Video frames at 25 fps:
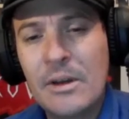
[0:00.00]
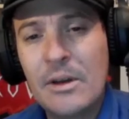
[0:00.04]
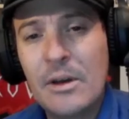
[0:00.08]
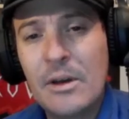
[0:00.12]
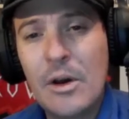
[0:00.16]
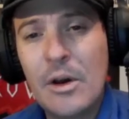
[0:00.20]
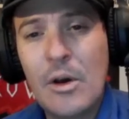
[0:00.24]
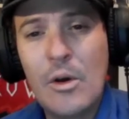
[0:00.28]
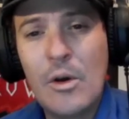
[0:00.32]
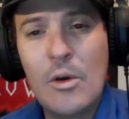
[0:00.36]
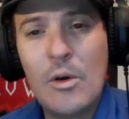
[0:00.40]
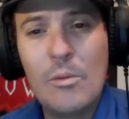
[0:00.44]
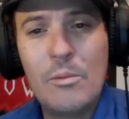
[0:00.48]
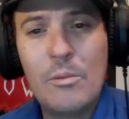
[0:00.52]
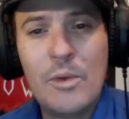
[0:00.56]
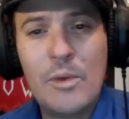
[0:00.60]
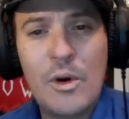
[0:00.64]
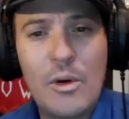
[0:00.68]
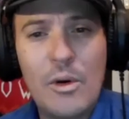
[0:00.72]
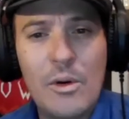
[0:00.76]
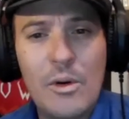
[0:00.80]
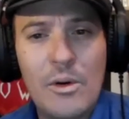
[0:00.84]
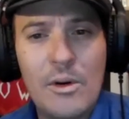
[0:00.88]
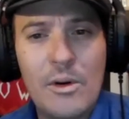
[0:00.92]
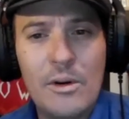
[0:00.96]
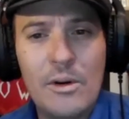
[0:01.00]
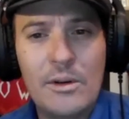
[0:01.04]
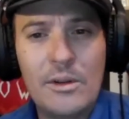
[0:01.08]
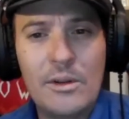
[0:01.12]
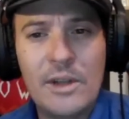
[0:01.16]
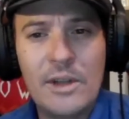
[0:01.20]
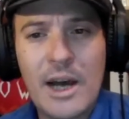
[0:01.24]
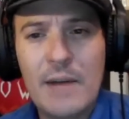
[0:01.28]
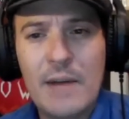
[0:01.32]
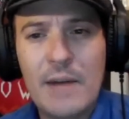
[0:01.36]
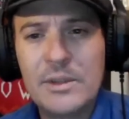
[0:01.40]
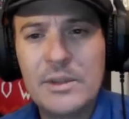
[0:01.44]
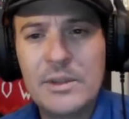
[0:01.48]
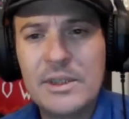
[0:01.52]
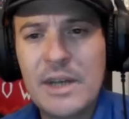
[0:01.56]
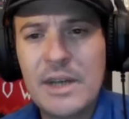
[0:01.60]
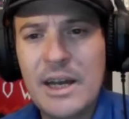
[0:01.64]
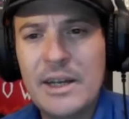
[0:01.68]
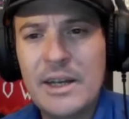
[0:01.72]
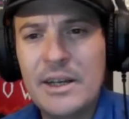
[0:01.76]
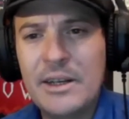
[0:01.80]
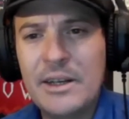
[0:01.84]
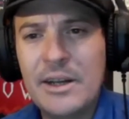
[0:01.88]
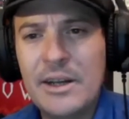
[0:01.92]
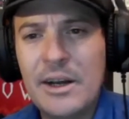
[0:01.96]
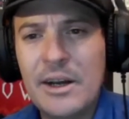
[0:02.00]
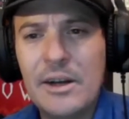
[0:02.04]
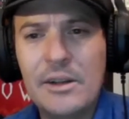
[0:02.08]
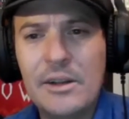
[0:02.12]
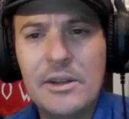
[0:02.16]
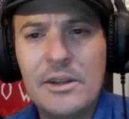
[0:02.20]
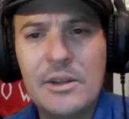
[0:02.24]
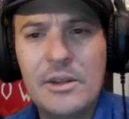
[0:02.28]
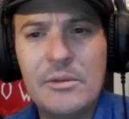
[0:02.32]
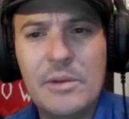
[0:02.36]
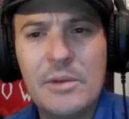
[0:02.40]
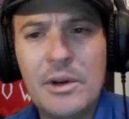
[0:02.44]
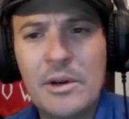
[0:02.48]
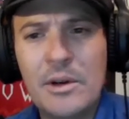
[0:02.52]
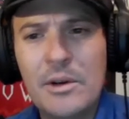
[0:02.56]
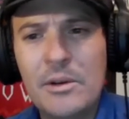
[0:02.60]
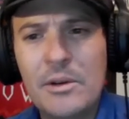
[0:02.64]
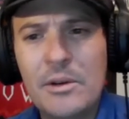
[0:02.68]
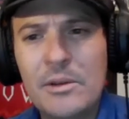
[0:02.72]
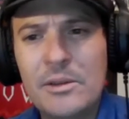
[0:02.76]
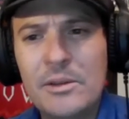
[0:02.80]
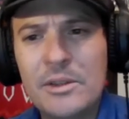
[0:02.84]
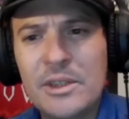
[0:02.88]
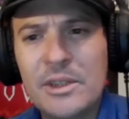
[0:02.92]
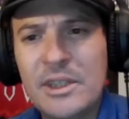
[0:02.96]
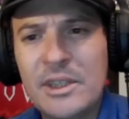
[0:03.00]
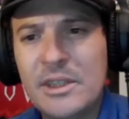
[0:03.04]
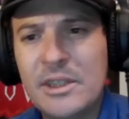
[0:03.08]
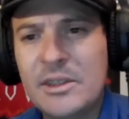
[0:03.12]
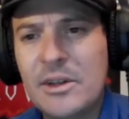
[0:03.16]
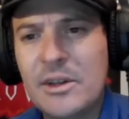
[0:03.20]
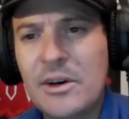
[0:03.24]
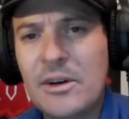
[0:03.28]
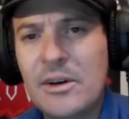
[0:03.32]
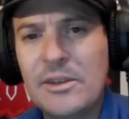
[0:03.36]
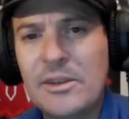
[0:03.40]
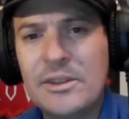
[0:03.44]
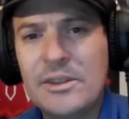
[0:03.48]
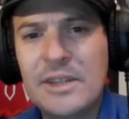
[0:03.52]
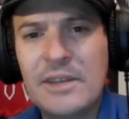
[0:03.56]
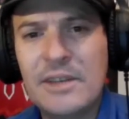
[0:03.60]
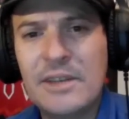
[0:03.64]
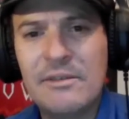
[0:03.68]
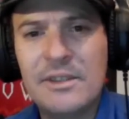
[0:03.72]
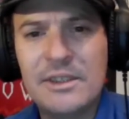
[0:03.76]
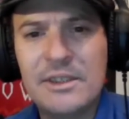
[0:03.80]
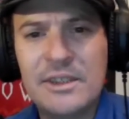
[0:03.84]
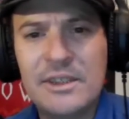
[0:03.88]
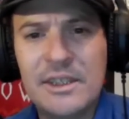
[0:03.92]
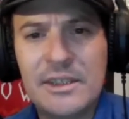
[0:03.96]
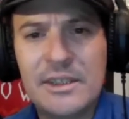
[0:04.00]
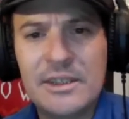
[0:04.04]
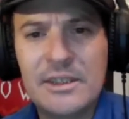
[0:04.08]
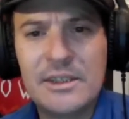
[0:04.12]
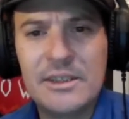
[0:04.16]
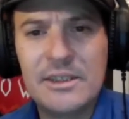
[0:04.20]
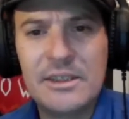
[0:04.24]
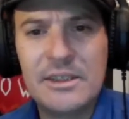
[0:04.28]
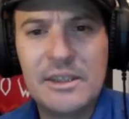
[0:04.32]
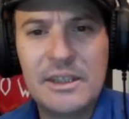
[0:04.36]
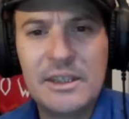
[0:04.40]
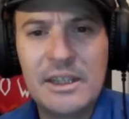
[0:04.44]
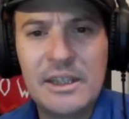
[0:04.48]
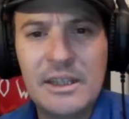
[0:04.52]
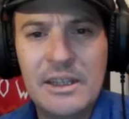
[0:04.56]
Oh, poor, lopsided, ugly rose that is all deficits,